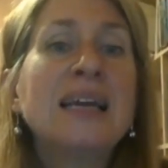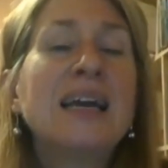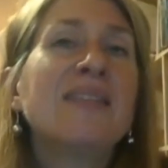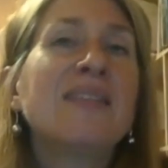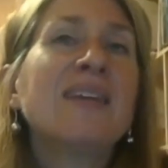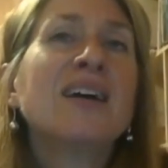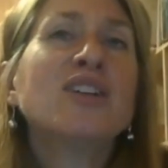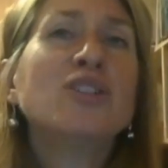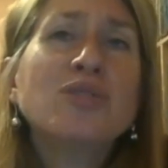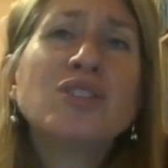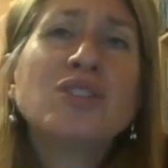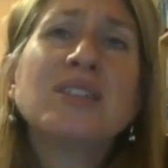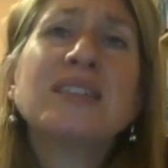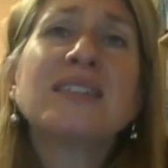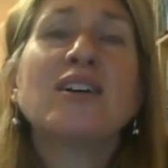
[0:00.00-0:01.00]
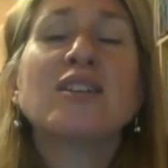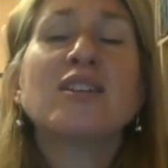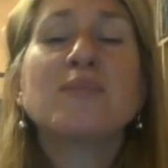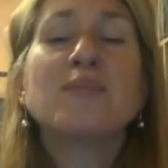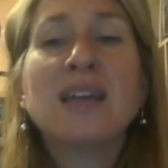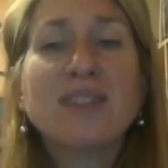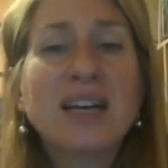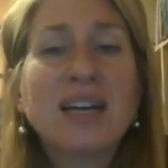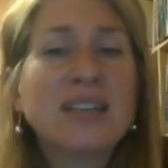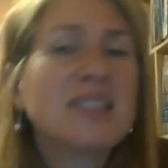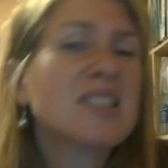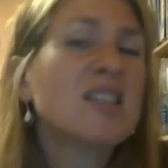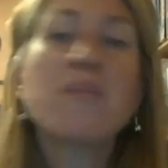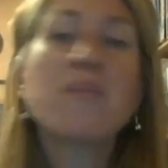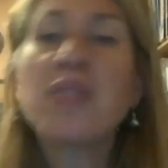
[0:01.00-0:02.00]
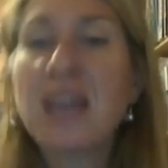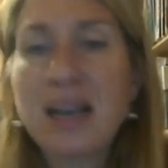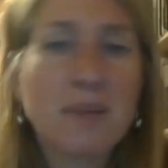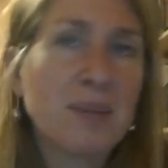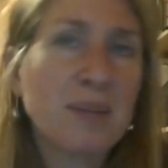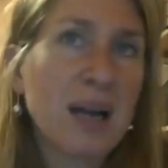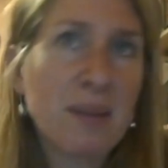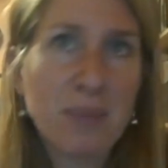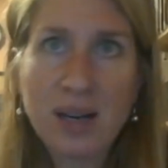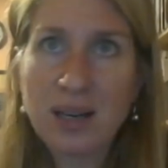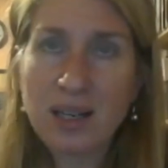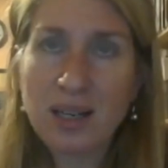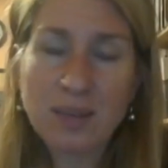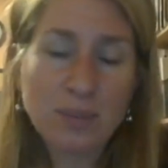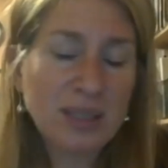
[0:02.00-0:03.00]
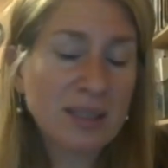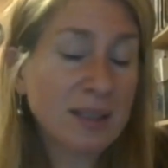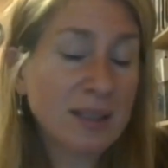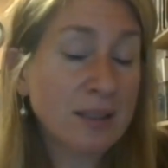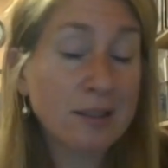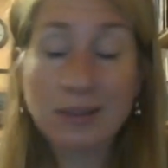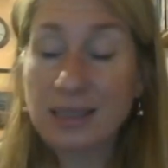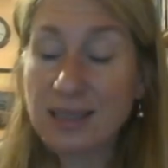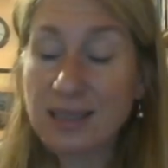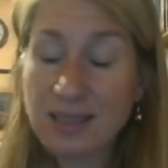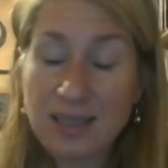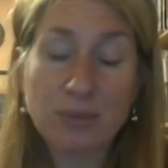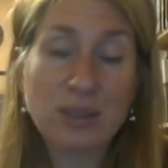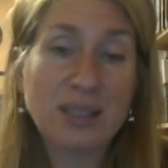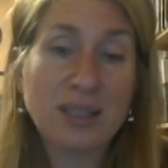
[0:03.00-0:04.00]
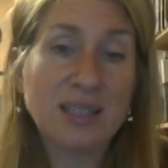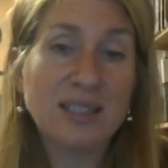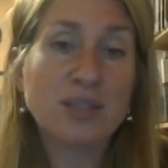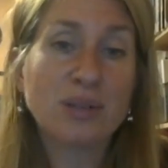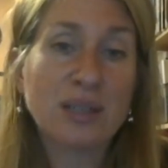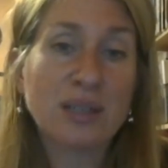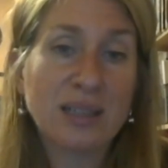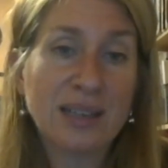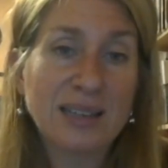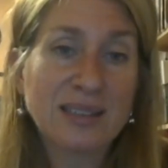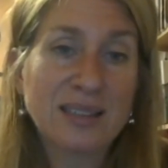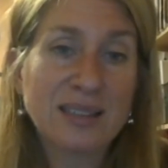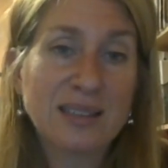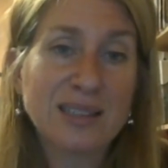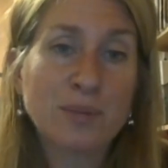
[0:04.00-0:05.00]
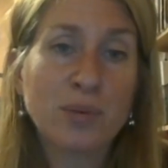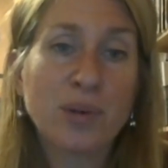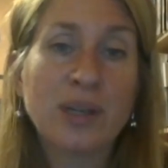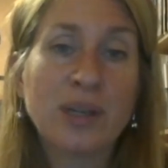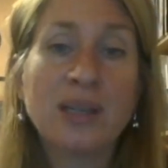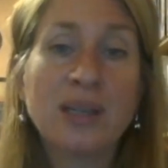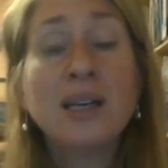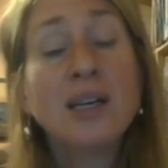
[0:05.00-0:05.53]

And that usually tells me I've got something on my mind, but clearly it's not related to a class at this point.